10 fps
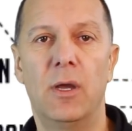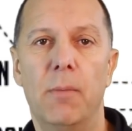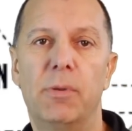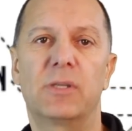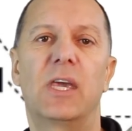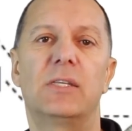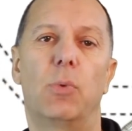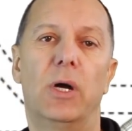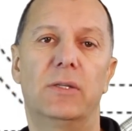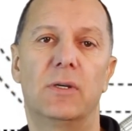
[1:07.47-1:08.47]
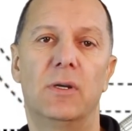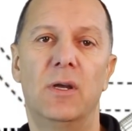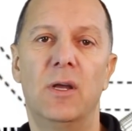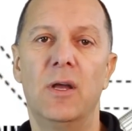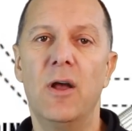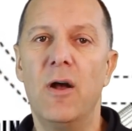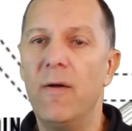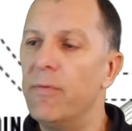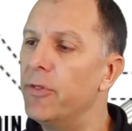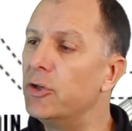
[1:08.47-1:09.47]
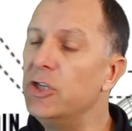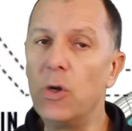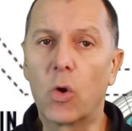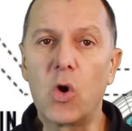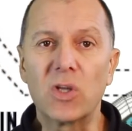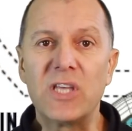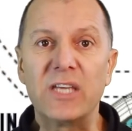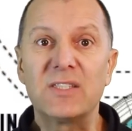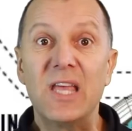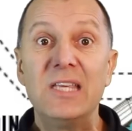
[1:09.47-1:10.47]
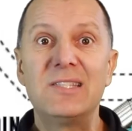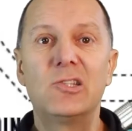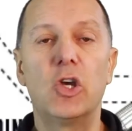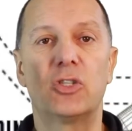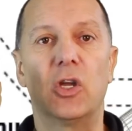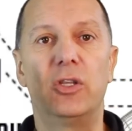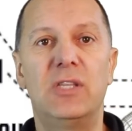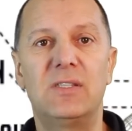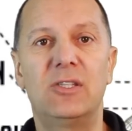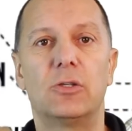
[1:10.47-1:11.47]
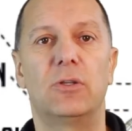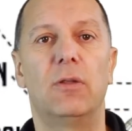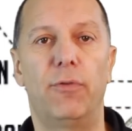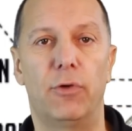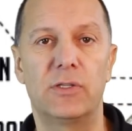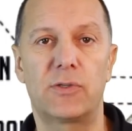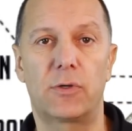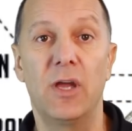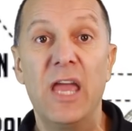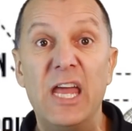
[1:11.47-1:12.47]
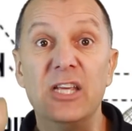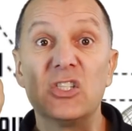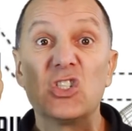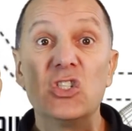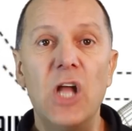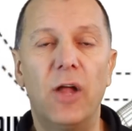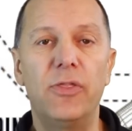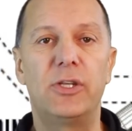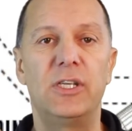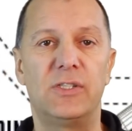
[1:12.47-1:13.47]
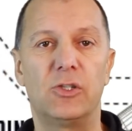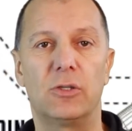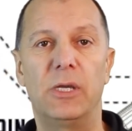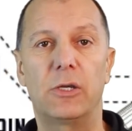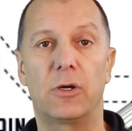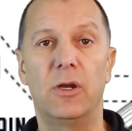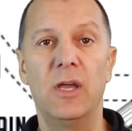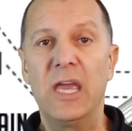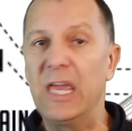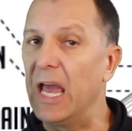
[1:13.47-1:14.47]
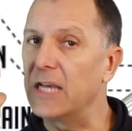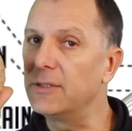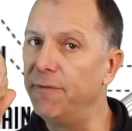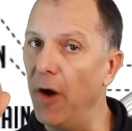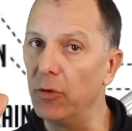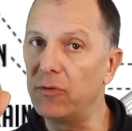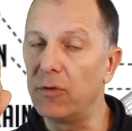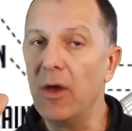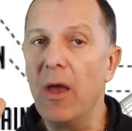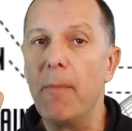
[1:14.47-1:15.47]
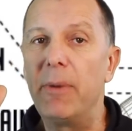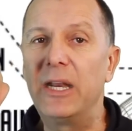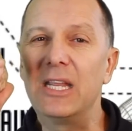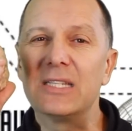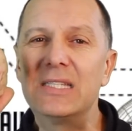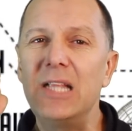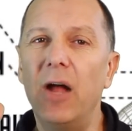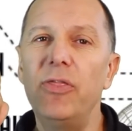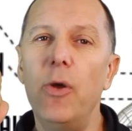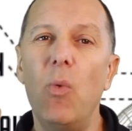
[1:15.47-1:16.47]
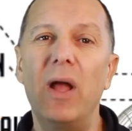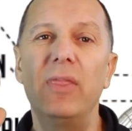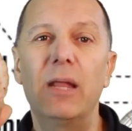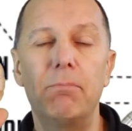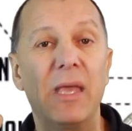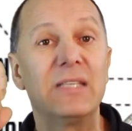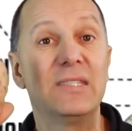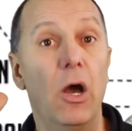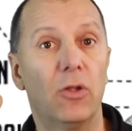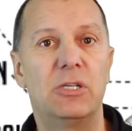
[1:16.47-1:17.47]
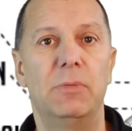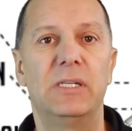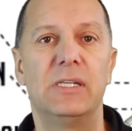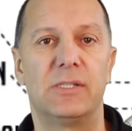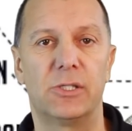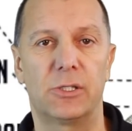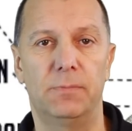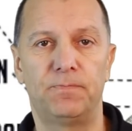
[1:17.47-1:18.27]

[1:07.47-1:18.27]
But guess what? The neocortex is just a decision influencer. It is not the decision maker. It has a vote, but it is not the one that makes the ultimate decision.